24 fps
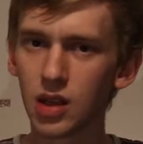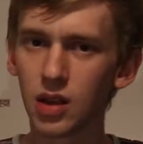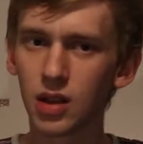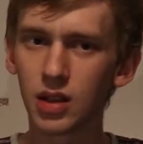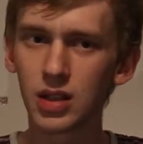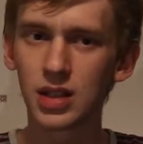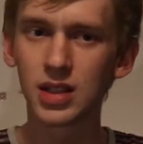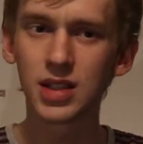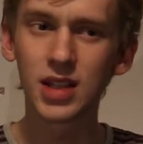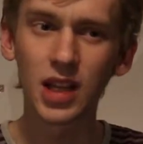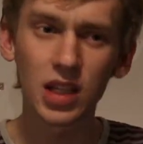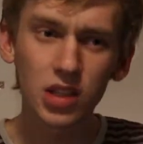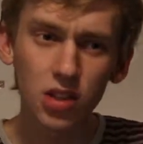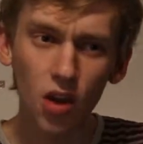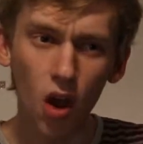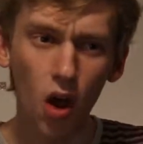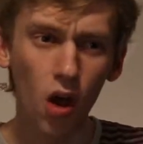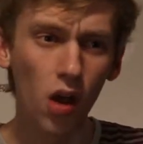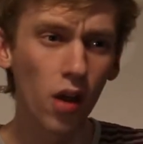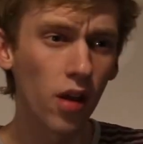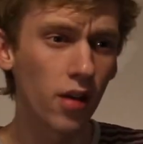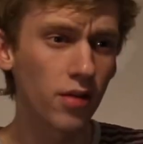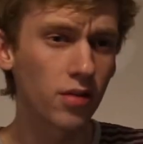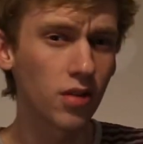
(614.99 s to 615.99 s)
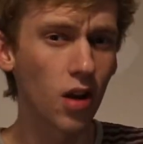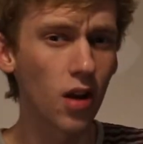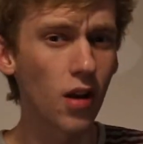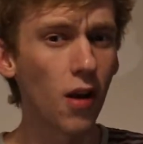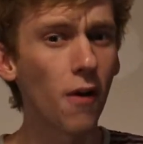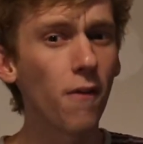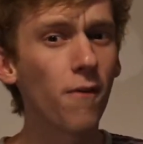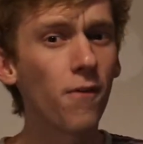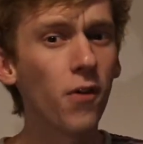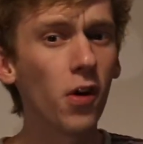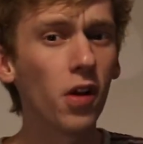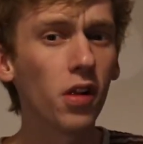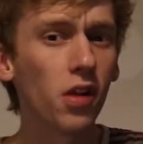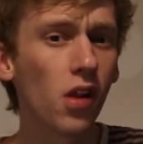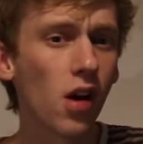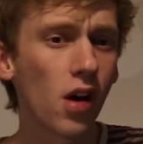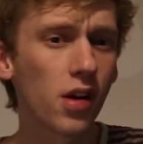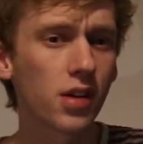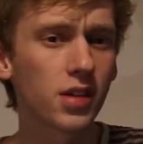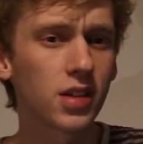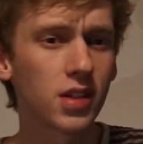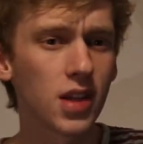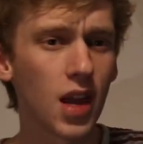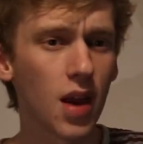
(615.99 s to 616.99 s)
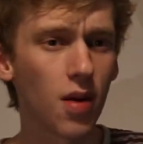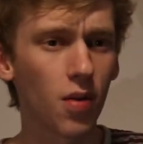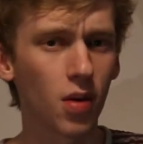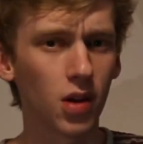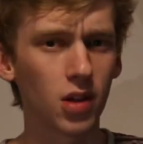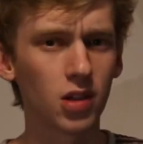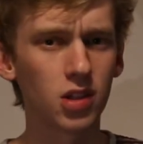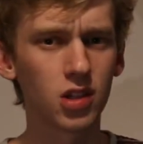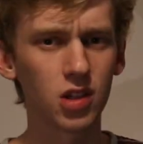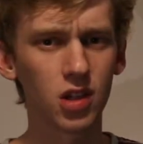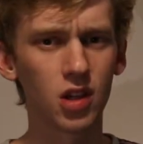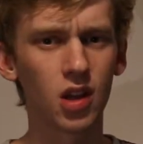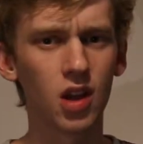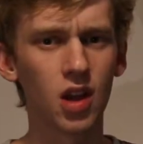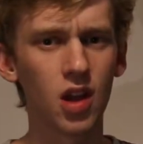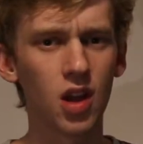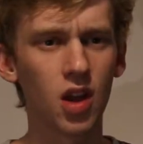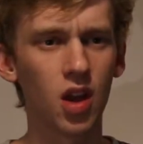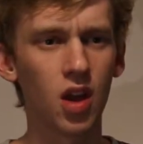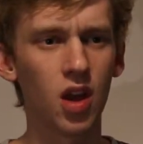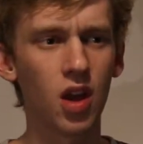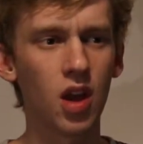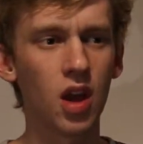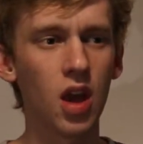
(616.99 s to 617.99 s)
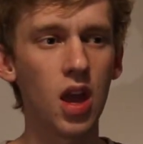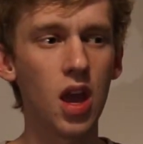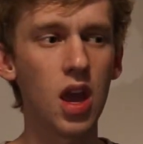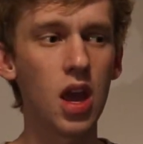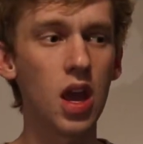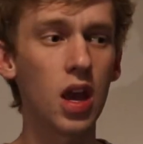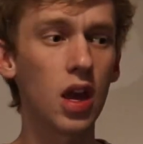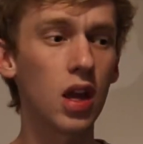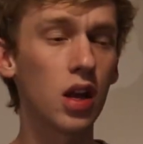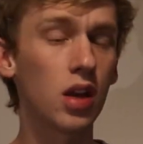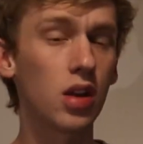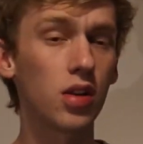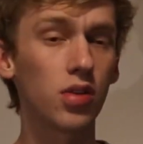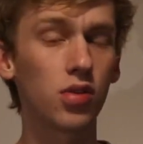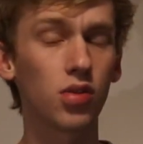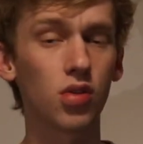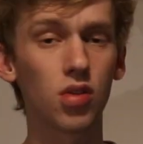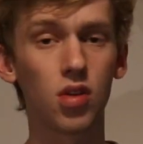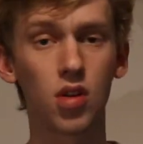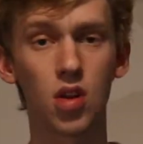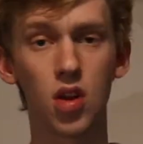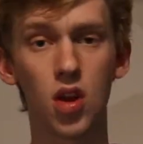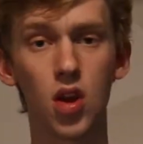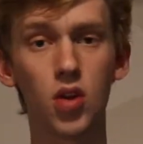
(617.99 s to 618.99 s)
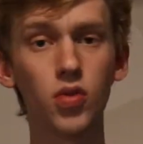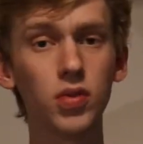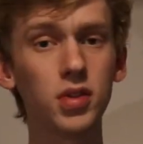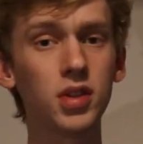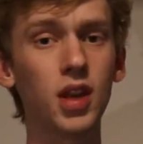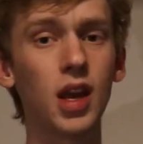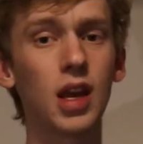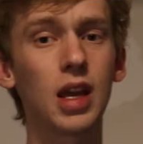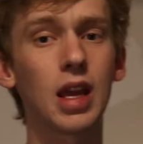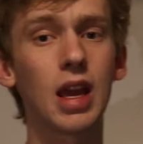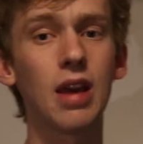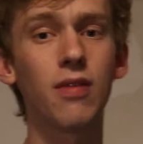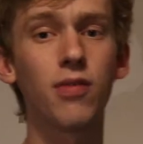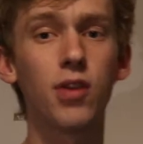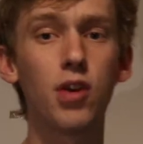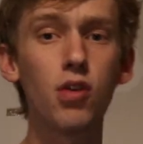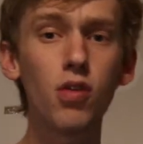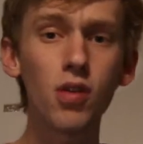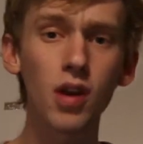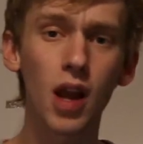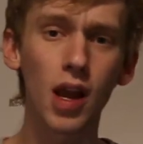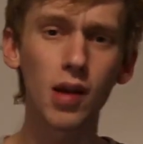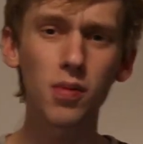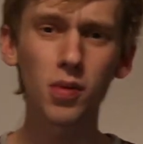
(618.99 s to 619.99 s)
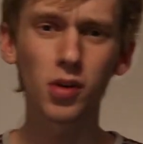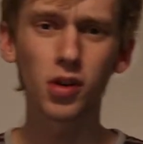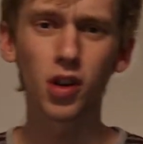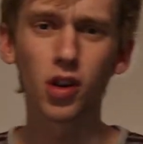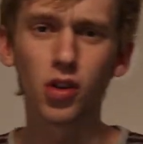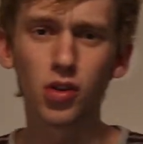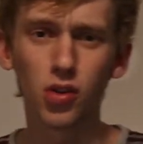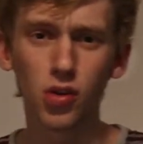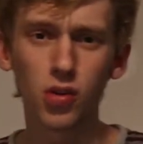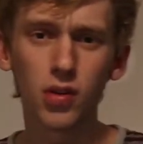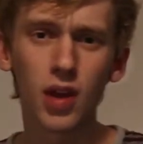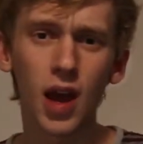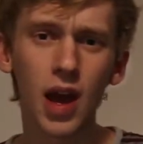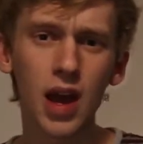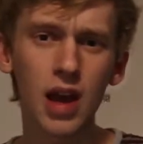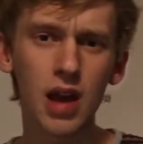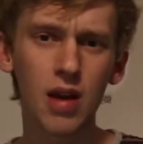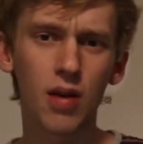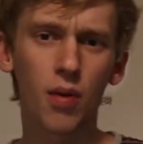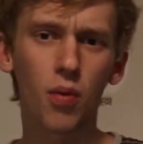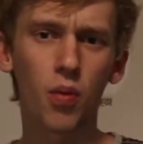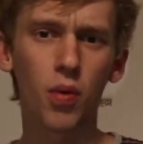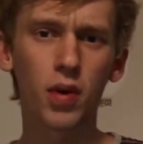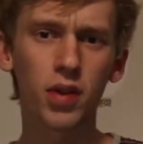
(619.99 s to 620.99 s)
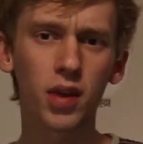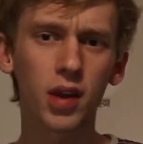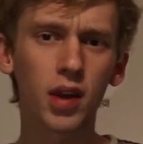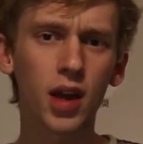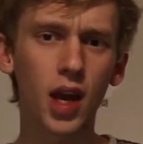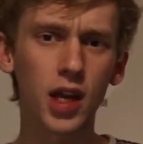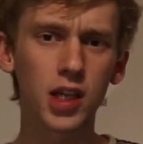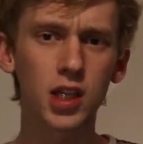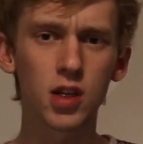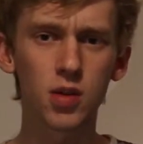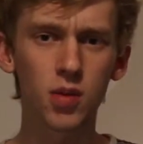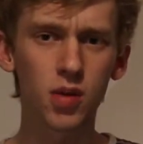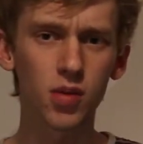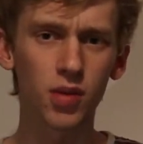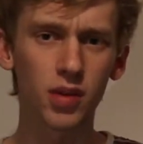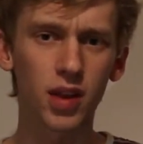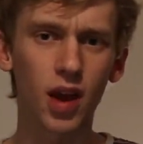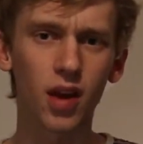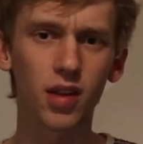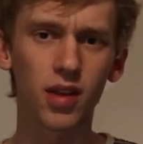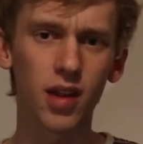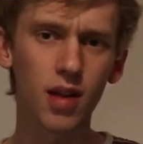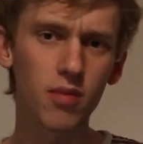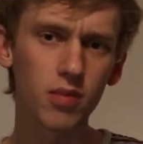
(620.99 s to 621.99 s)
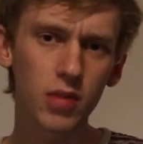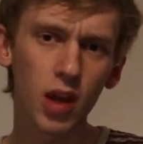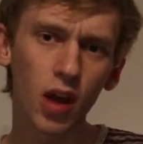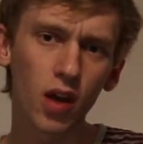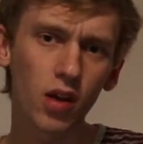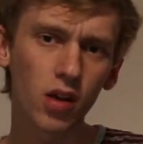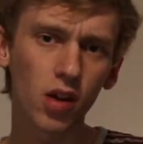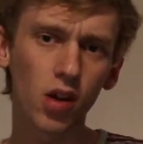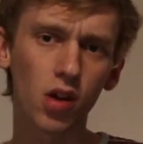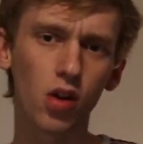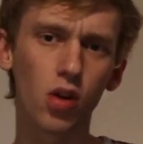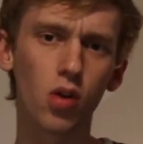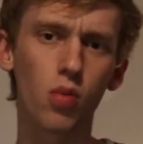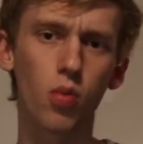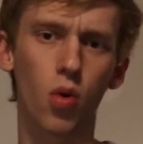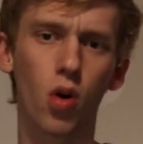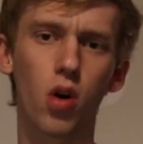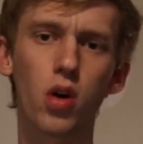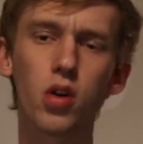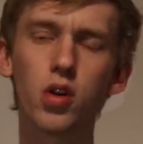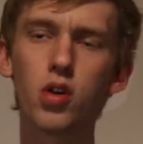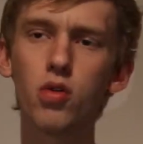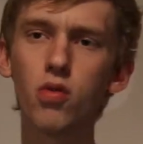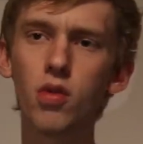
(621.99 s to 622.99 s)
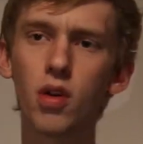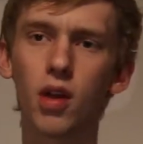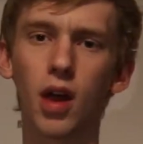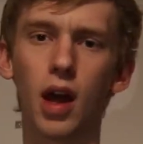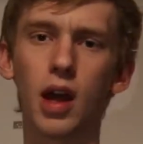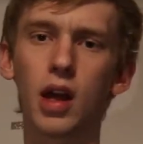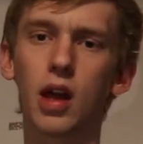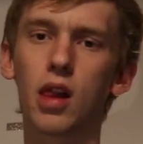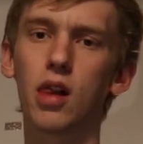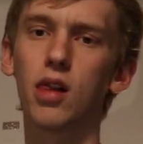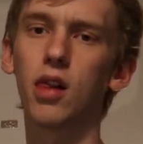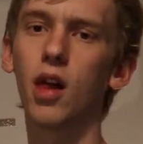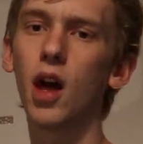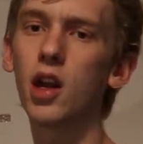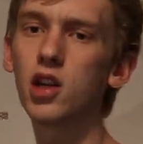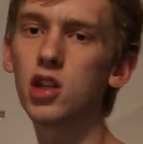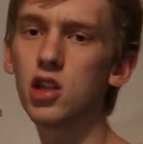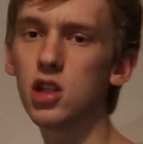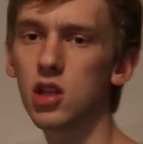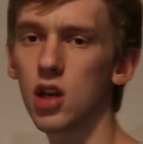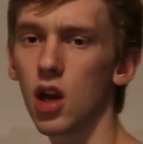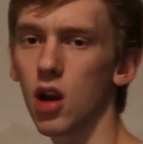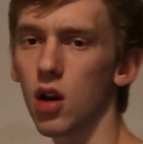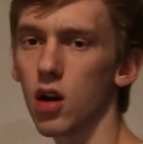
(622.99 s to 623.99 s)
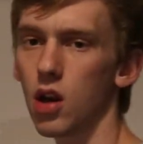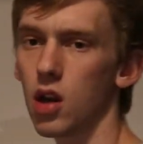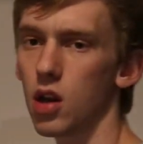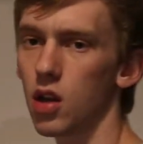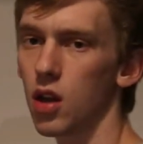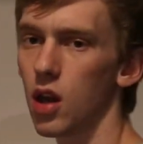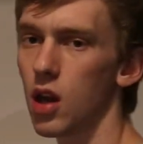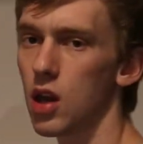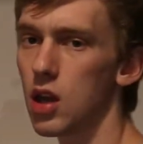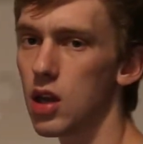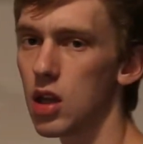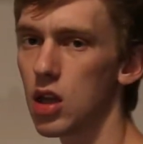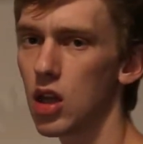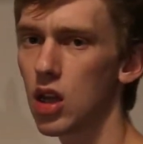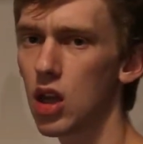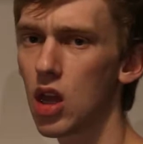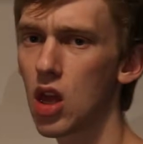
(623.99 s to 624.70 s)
6 olives on a foot-long sandwich. And it was like, if you were able to do that with a customer without them telling you to do more, you were like legendary. Like,